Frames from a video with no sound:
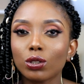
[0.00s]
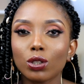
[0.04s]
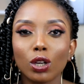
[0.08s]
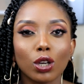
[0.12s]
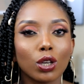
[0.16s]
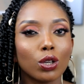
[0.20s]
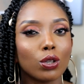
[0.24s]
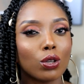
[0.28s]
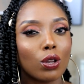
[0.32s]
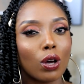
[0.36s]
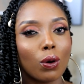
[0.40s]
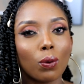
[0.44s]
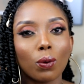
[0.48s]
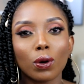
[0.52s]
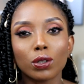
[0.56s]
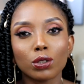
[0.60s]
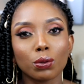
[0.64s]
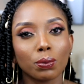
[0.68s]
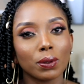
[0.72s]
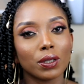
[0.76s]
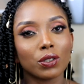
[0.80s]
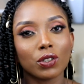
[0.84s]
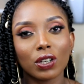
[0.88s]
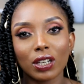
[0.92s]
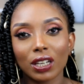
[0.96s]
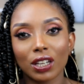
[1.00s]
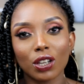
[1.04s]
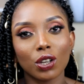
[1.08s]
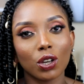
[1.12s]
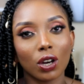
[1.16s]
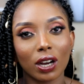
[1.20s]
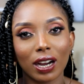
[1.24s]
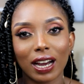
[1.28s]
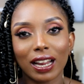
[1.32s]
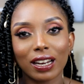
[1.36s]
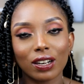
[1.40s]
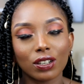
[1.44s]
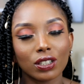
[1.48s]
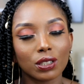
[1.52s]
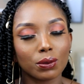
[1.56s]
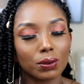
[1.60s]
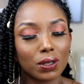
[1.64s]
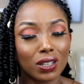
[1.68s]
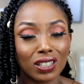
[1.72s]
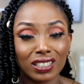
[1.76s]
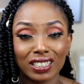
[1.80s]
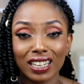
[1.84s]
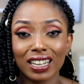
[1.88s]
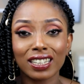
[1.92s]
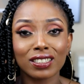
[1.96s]
So you don't want to be drinking your calories,
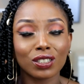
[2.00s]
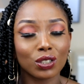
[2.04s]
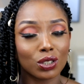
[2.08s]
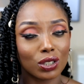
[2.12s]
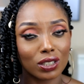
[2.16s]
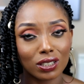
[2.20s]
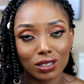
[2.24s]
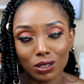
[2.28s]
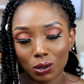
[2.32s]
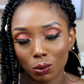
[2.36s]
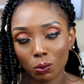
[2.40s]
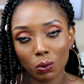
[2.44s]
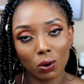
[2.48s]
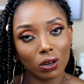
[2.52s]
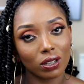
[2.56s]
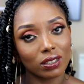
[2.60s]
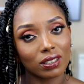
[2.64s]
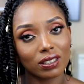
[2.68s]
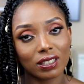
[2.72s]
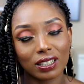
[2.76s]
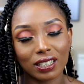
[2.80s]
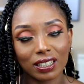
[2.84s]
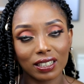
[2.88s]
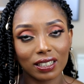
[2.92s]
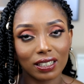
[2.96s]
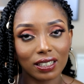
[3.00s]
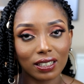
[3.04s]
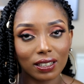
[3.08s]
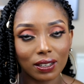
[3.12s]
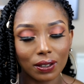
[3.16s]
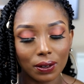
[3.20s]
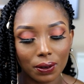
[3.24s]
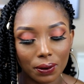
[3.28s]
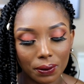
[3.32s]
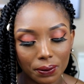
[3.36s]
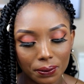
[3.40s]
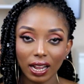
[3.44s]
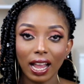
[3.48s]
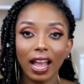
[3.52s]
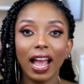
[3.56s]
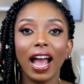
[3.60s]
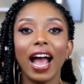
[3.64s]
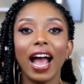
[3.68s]
because that's just the worst thing, you know.